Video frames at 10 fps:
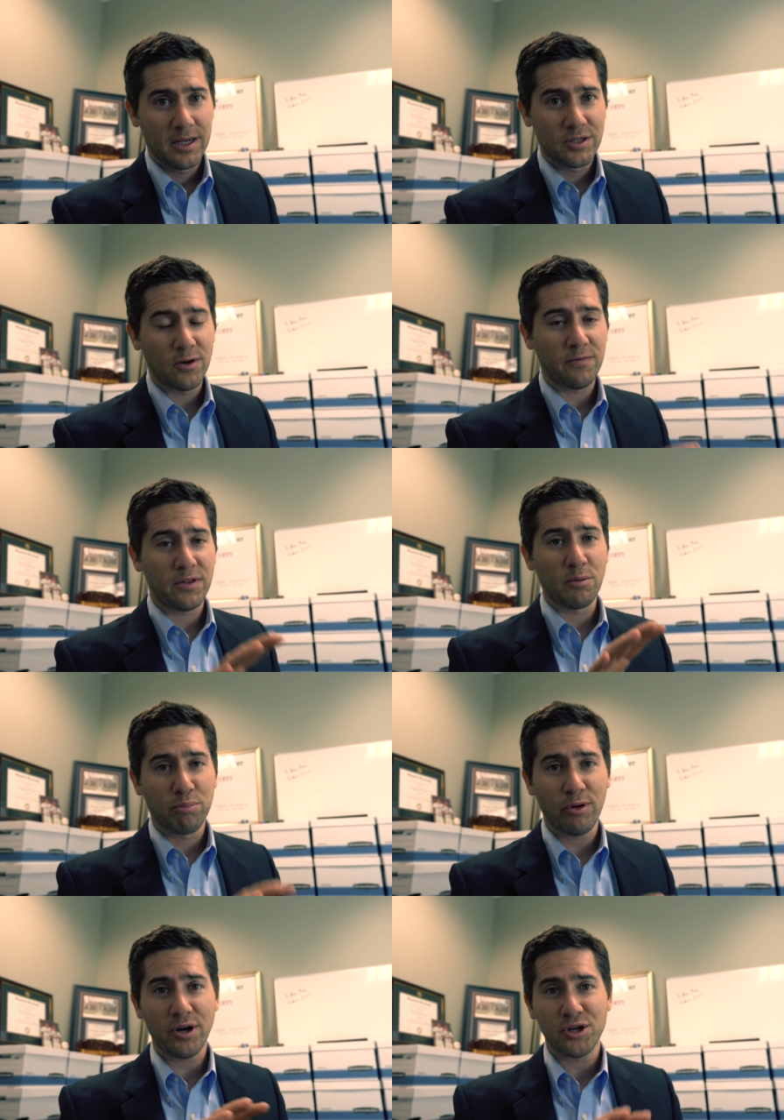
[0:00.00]
So if the
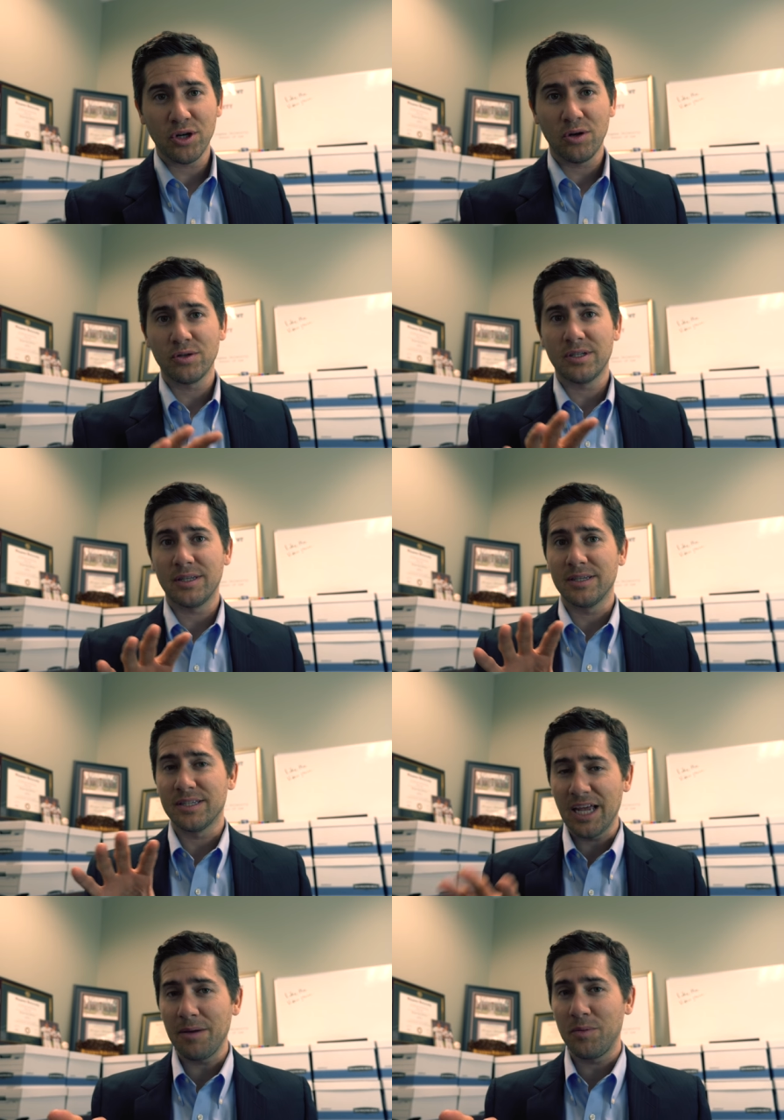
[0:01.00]
employer shows that the
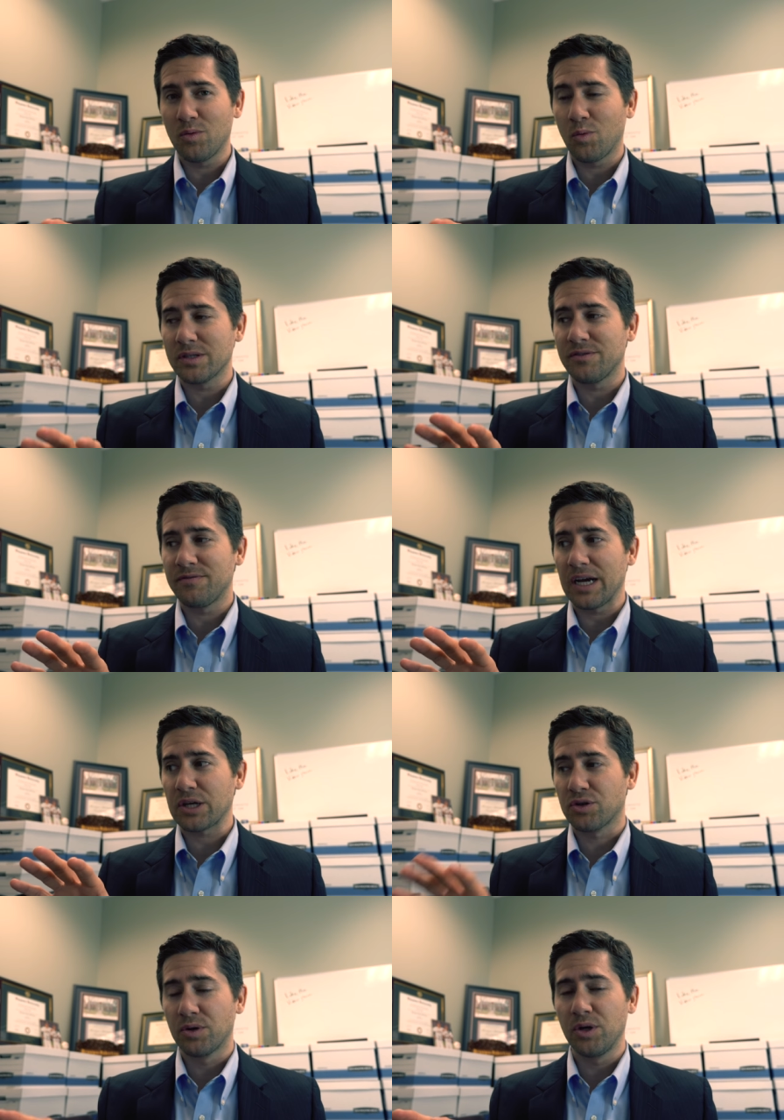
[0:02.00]
statement was in
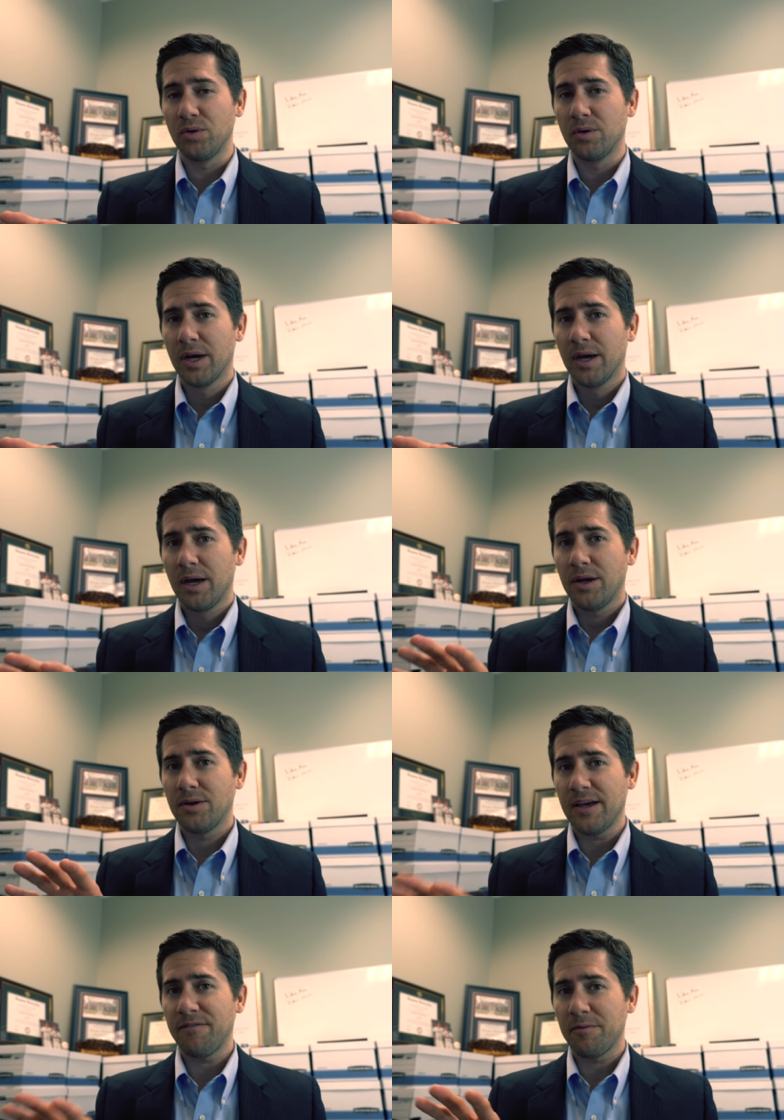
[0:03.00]
fact true,
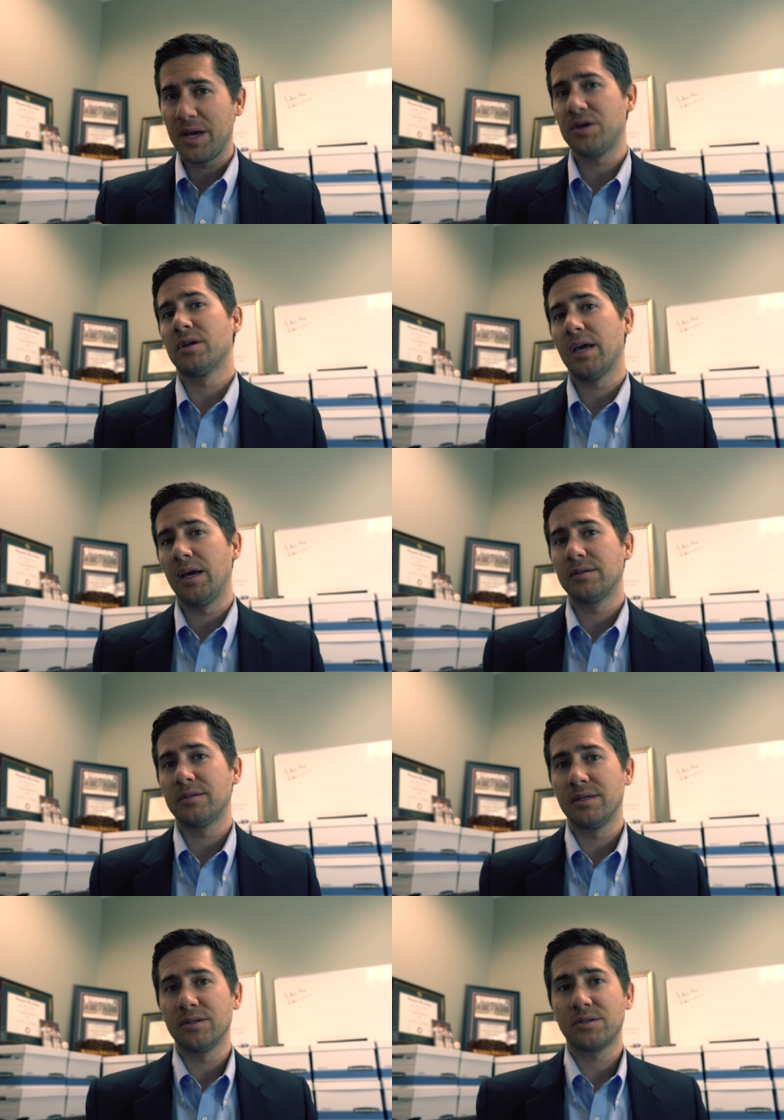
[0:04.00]
your defamation
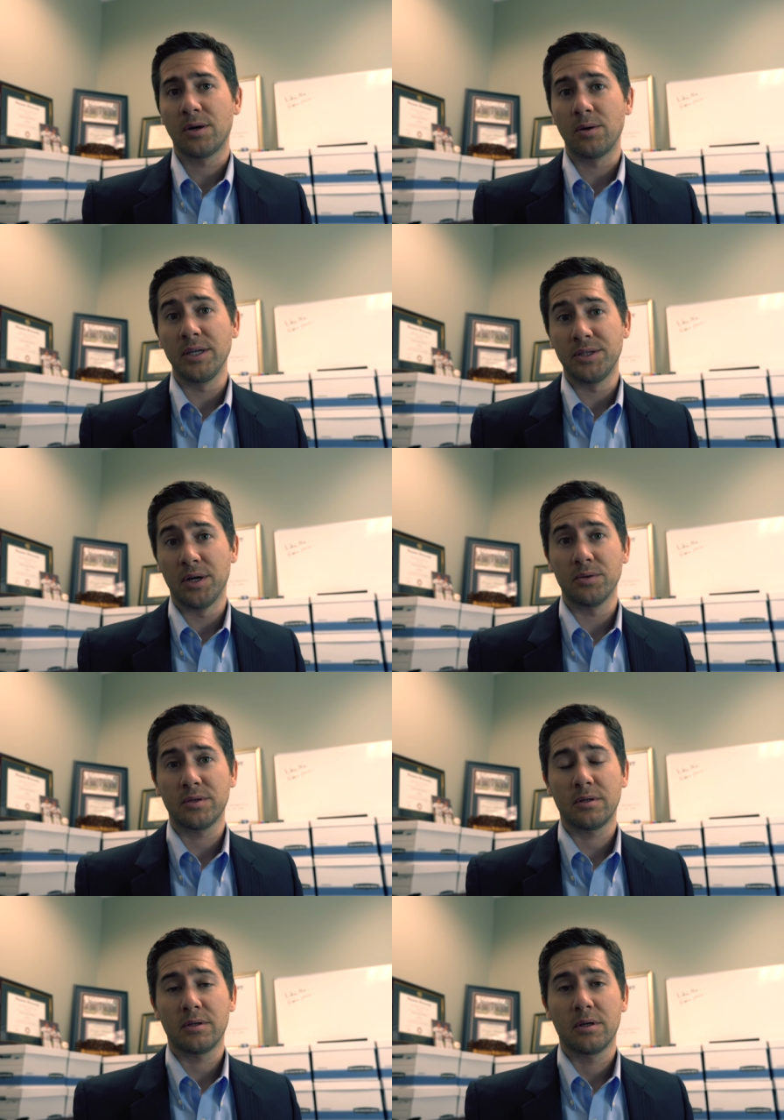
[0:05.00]
case is totally
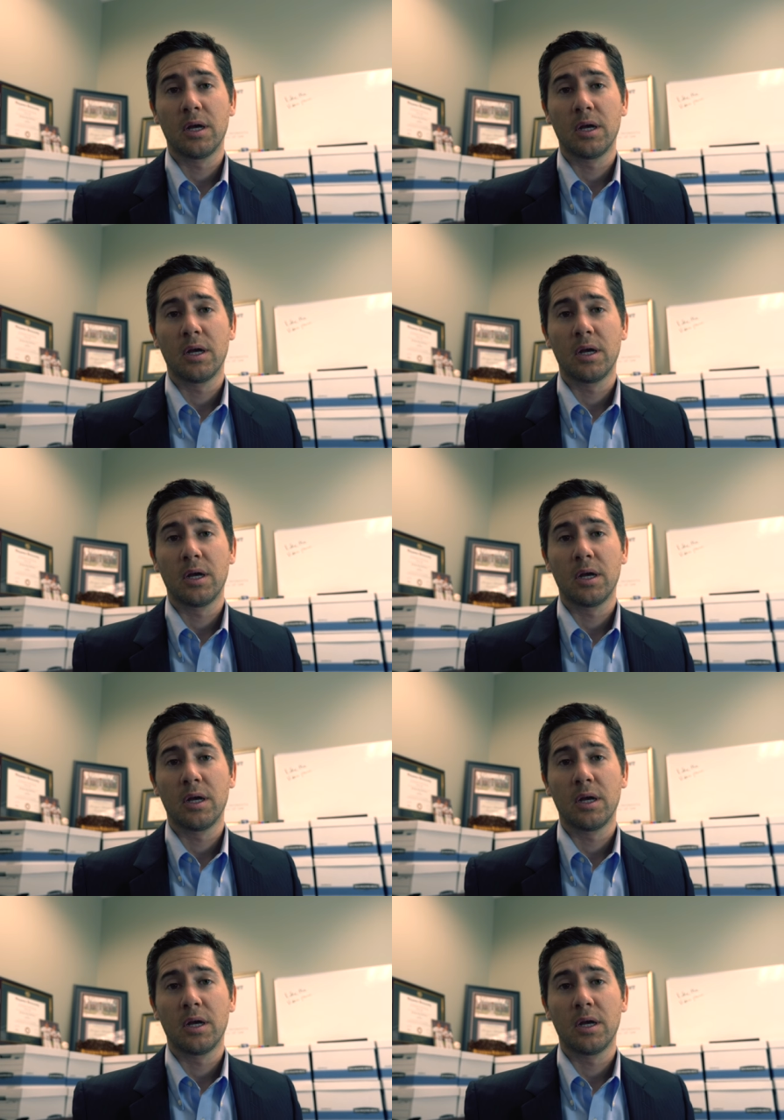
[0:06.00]
toast.